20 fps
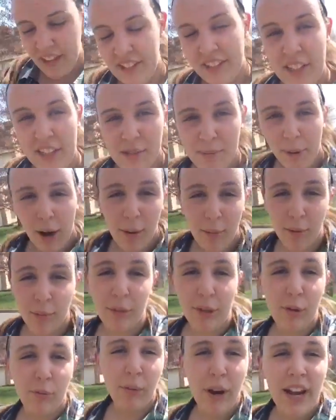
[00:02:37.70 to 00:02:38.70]
This is
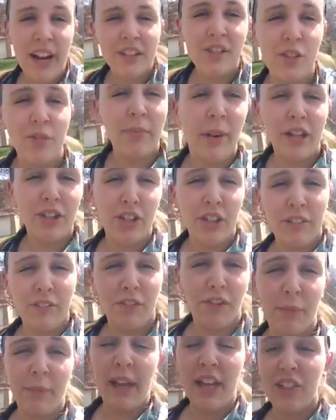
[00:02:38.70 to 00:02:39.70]
probably way too much
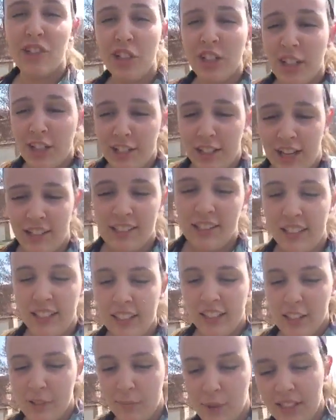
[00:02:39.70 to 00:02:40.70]
information and doesn't
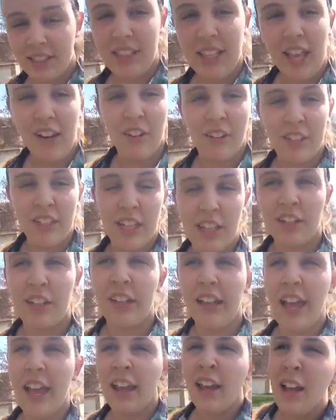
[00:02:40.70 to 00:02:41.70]
need to be said on the
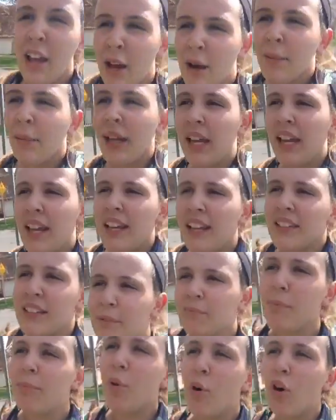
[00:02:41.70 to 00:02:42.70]
internet, but it is
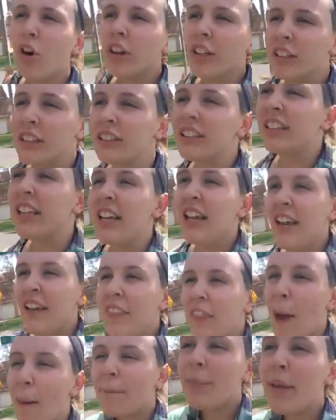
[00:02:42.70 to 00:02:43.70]
important
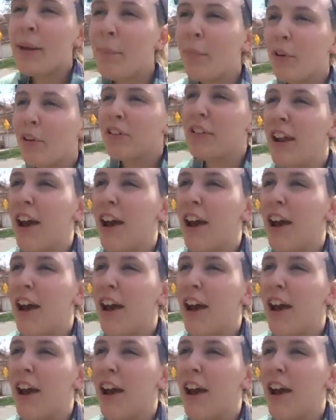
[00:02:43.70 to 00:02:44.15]
that people